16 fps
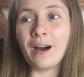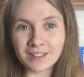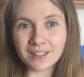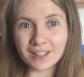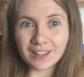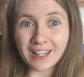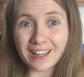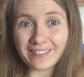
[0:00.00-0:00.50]

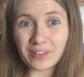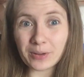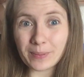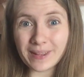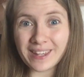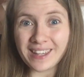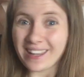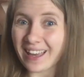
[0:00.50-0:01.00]
Good luck
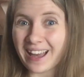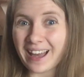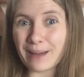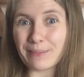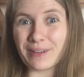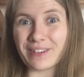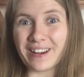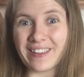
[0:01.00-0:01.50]
everybody,
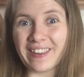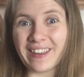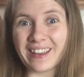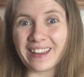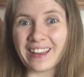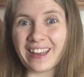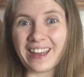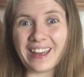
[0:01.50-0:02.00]
happy
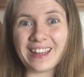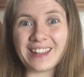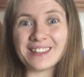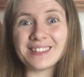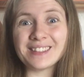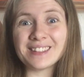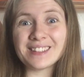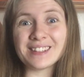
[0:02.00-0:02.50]
writing,
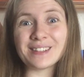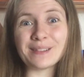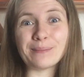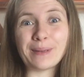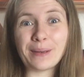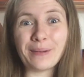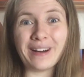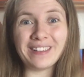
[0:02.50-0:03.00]
and
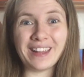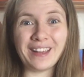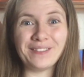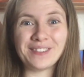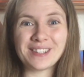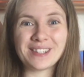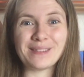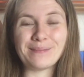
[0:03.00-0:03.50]
be well,
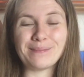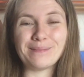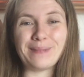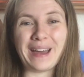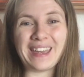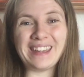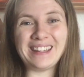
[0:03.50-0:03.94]
loves. Bye.